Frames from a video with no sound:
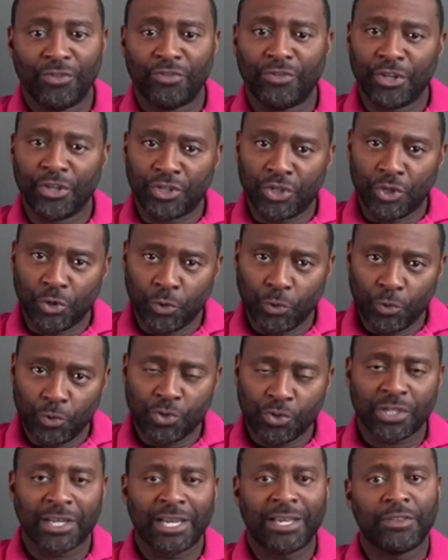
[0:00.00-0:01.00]
the
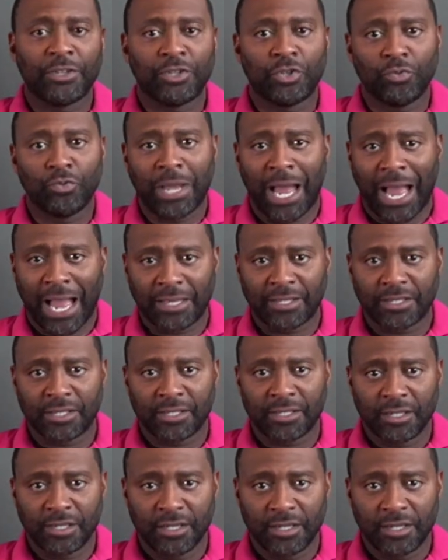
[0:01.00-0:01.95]
do's and the do nots.